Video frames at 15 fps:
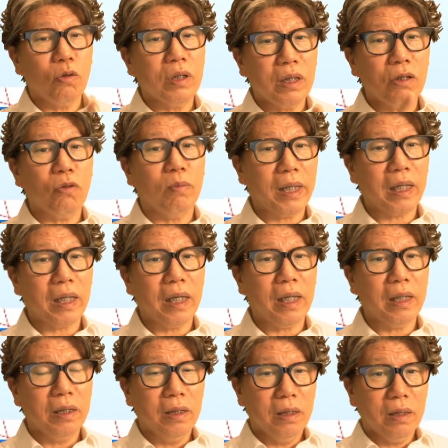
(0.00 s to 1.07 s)
to place the
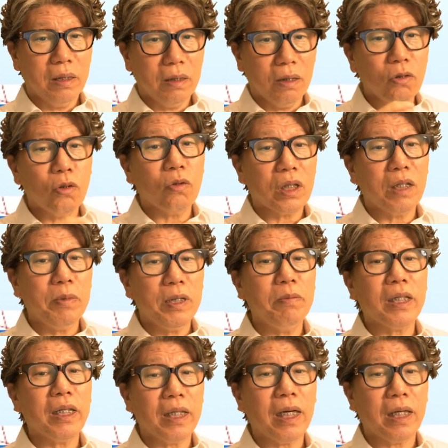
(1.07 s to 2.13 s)
implant in a good position
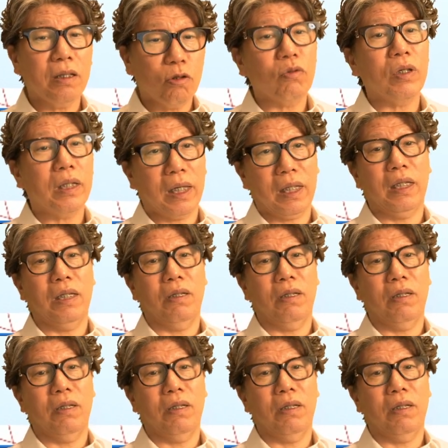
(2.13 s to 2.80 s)
and orientation.